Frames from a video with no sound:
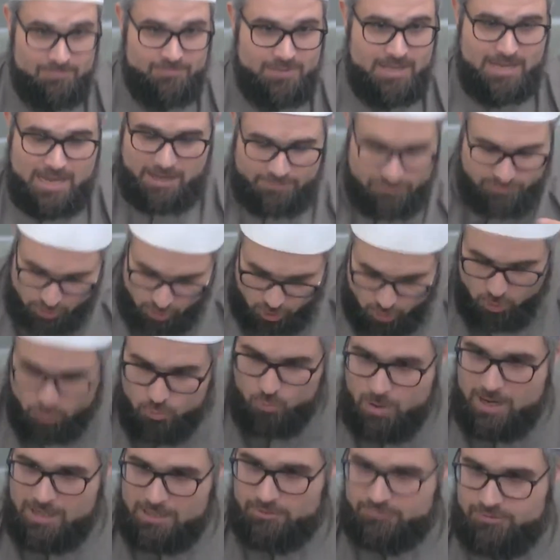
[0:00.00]
They had their
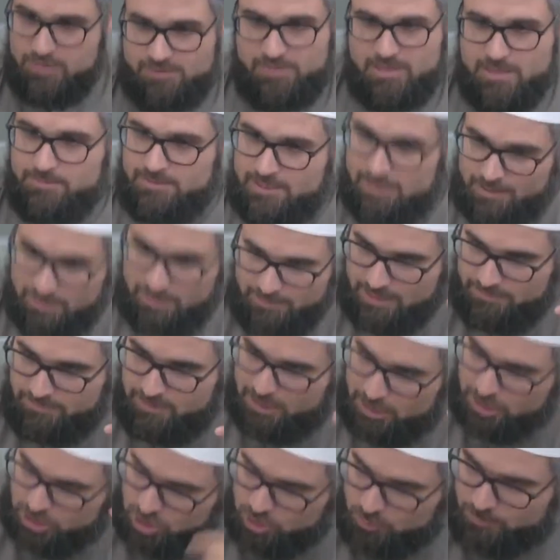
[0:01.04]
own wealth, and they
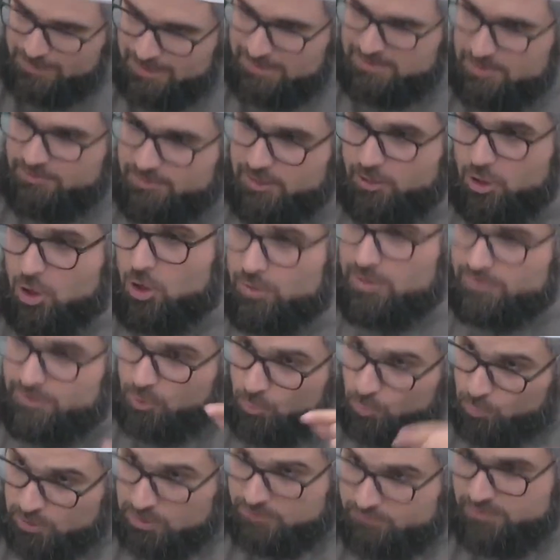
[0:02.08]
accumulated their own, and they
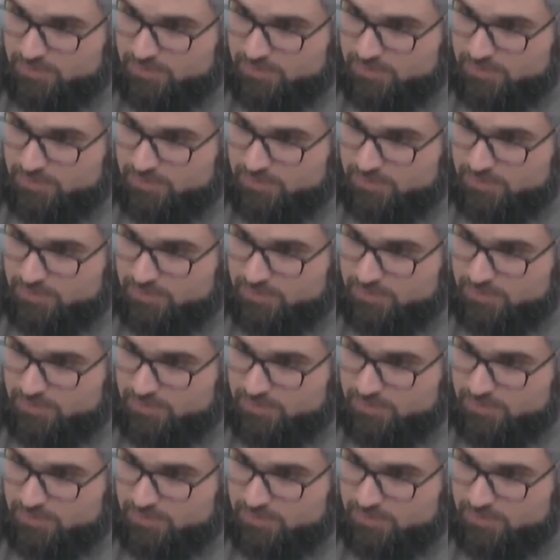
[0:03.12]
worked for